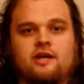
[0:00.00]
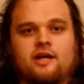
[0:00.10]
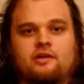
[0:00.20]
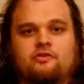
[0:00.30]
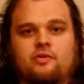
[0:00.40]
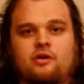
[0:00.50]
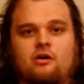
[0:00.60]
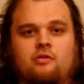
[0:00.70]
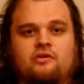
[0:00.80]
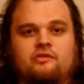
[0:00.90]
and so they're
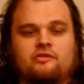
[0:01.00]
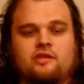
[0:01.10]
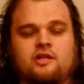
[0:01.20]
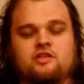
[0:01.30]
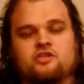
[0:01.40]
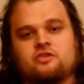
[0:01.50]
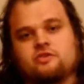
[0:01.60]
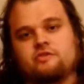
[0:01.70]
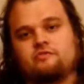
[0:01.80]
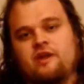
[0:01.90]
always, each
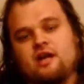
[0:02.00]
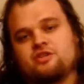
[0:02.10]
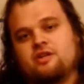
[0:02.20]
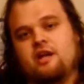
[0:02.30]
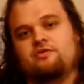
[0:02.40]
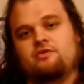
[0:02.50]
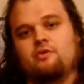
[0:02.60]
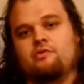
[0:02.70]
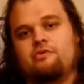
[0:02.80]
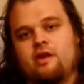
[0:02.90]
faction has
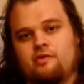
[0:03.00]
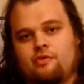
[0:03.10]
their own thing